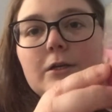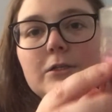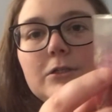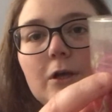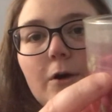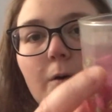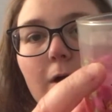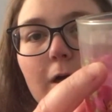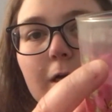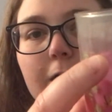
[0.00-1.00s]
So
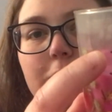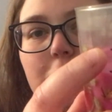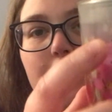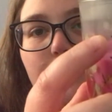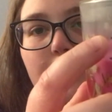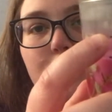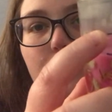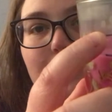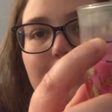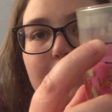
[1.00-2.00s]
on January
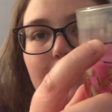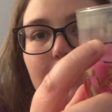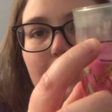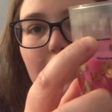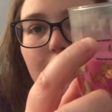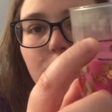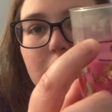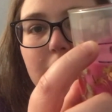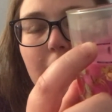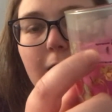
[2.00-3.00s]
22nd, I
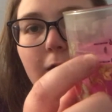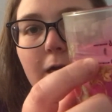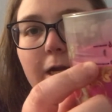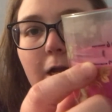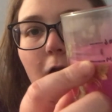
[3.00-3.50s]
was there.